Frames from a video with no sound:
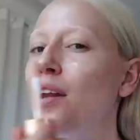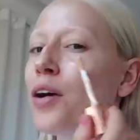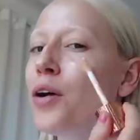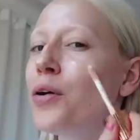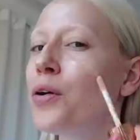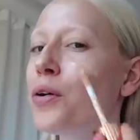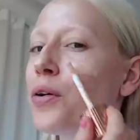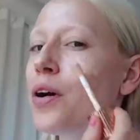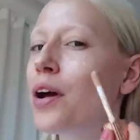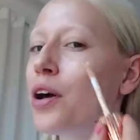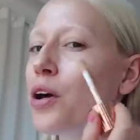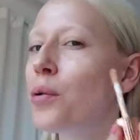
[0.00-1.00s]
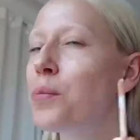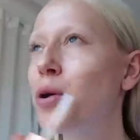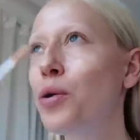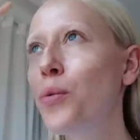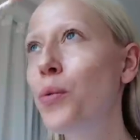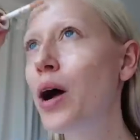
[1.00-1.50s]
Hello, I hope
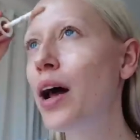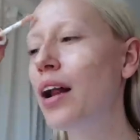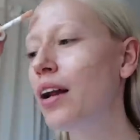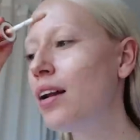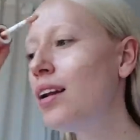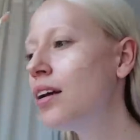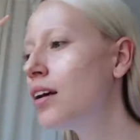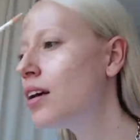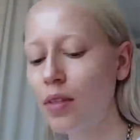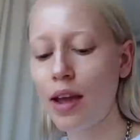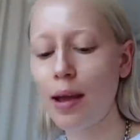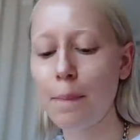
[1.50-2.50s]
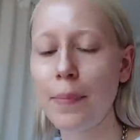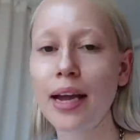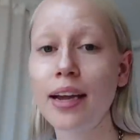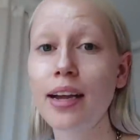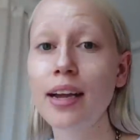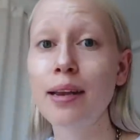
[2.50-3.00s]
you're well. I'm
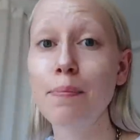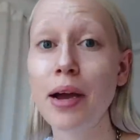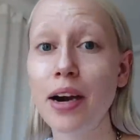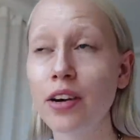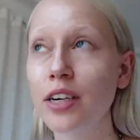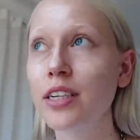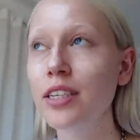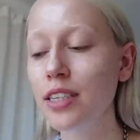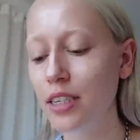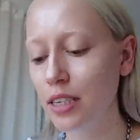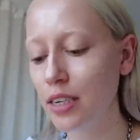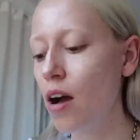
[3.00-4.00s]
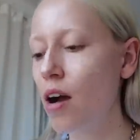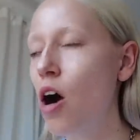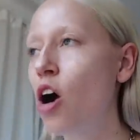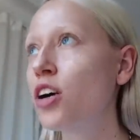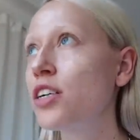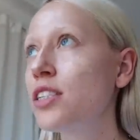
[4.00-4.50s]
back in Paris.
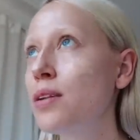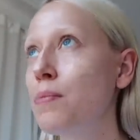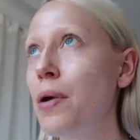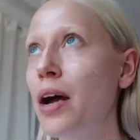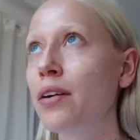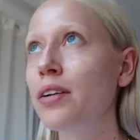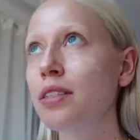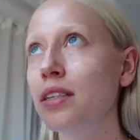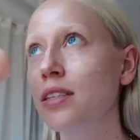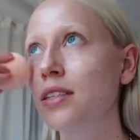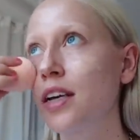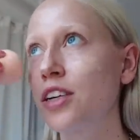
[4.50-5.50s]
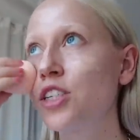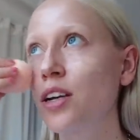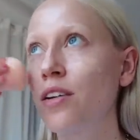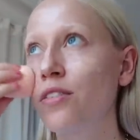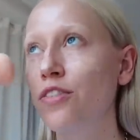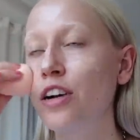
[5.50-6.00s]
August in Paris is such
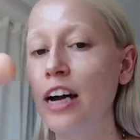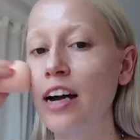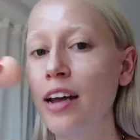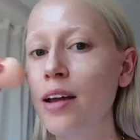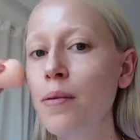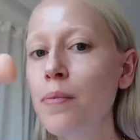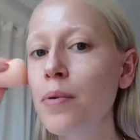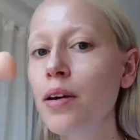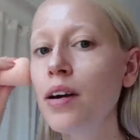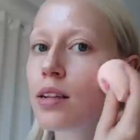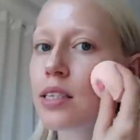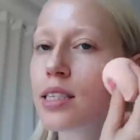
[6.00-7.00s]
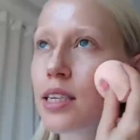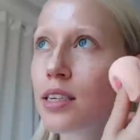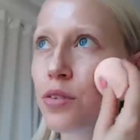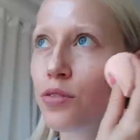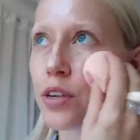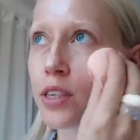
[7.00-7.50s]
a vibe. The
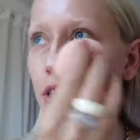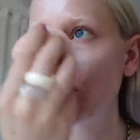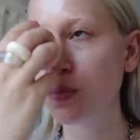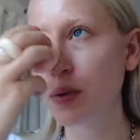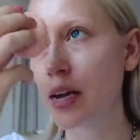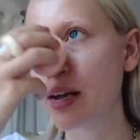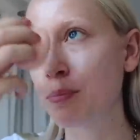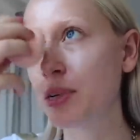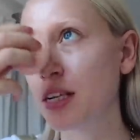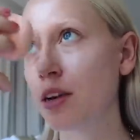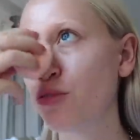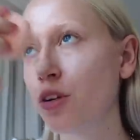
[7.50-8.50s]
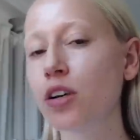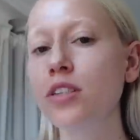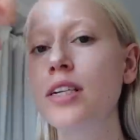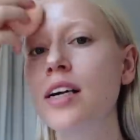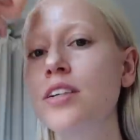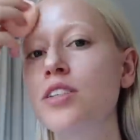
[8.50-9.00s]
city feels super empty. Of
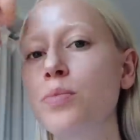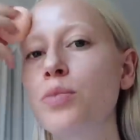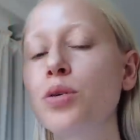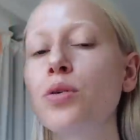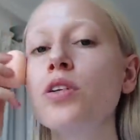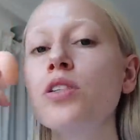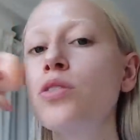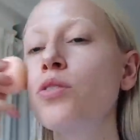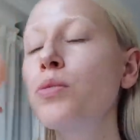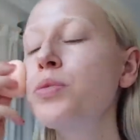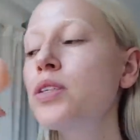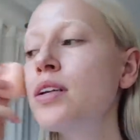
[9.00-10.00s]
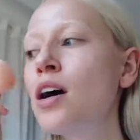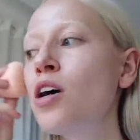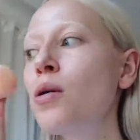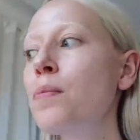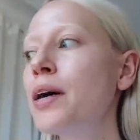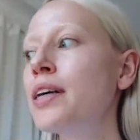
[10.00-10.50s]
course, there are some tourist groups
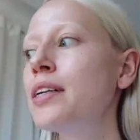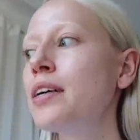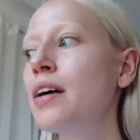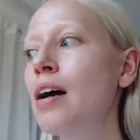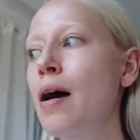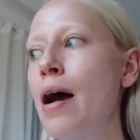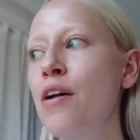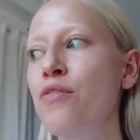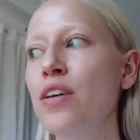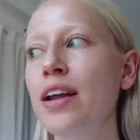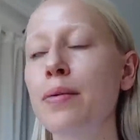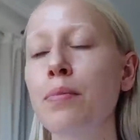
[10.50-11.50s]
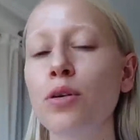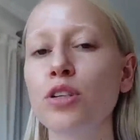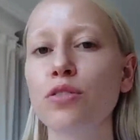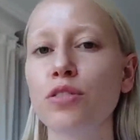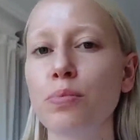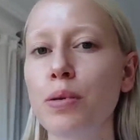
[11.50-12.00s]
now, but I feel like
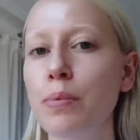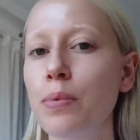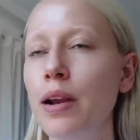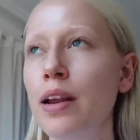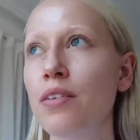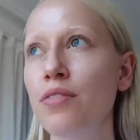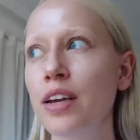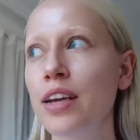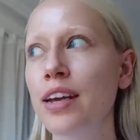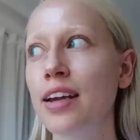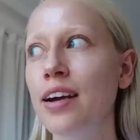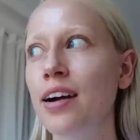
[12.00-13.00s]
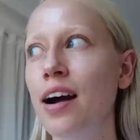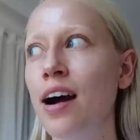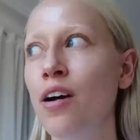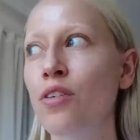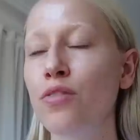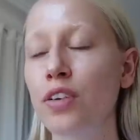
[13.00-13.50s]
most of the people living here
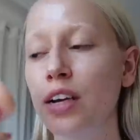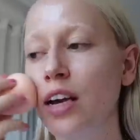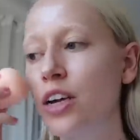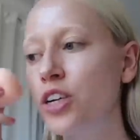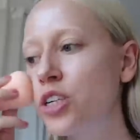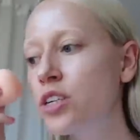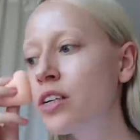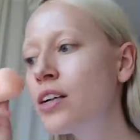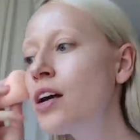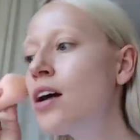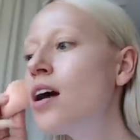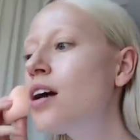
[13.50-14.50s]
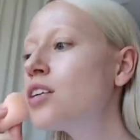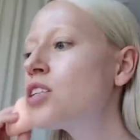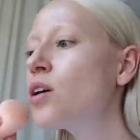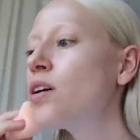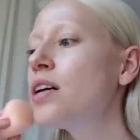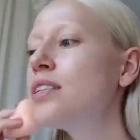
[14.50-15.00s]
are on vacation.
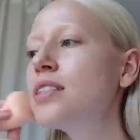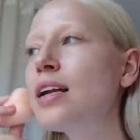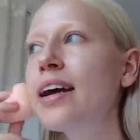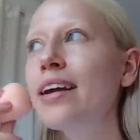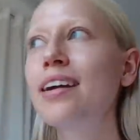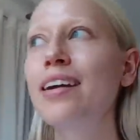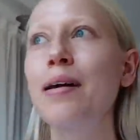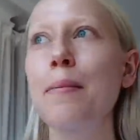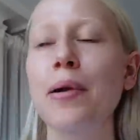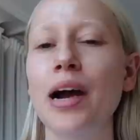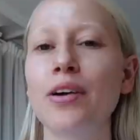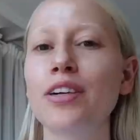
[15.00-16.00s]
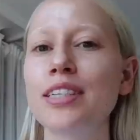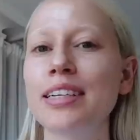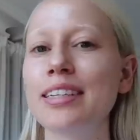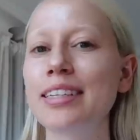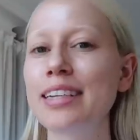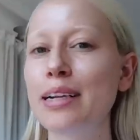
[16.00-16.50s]
So it's like Paris
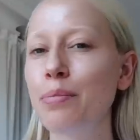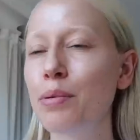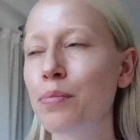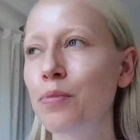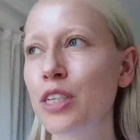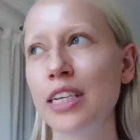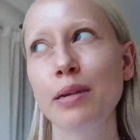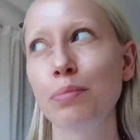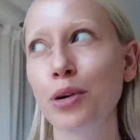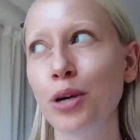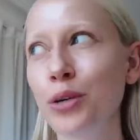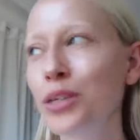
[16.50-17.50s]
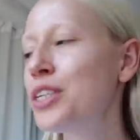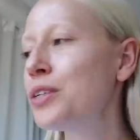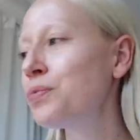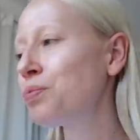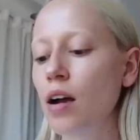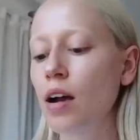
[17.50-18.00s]
in sleepy sleep mode.
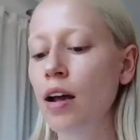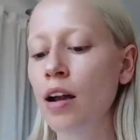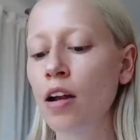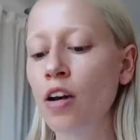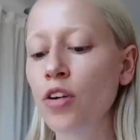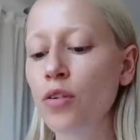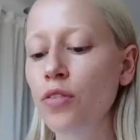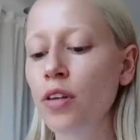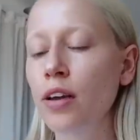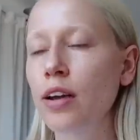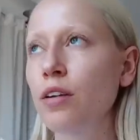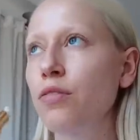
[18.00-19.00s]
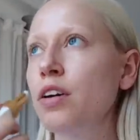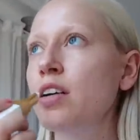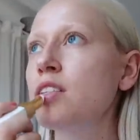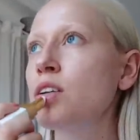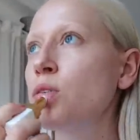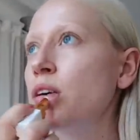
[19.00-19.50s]
A lot of the
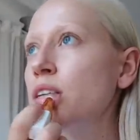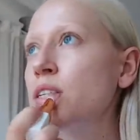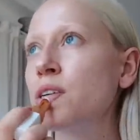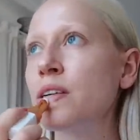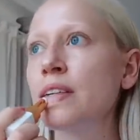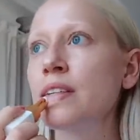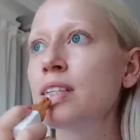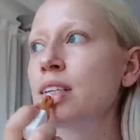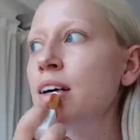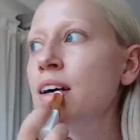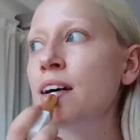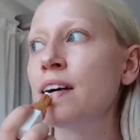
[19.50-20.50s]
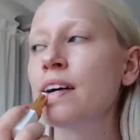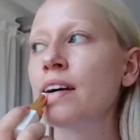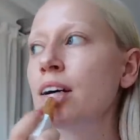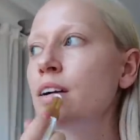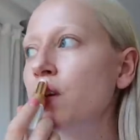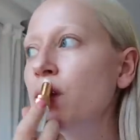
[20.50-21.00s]
cafes and restaurants
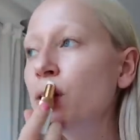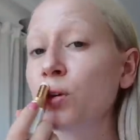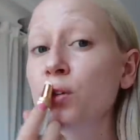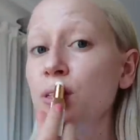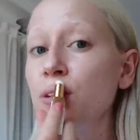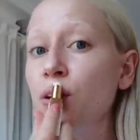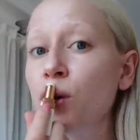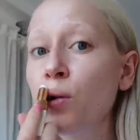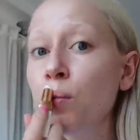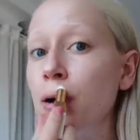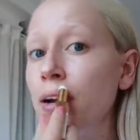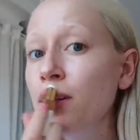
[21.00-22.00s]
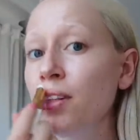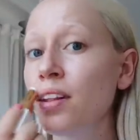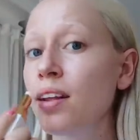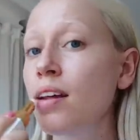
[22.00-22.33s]
are closed the whole month.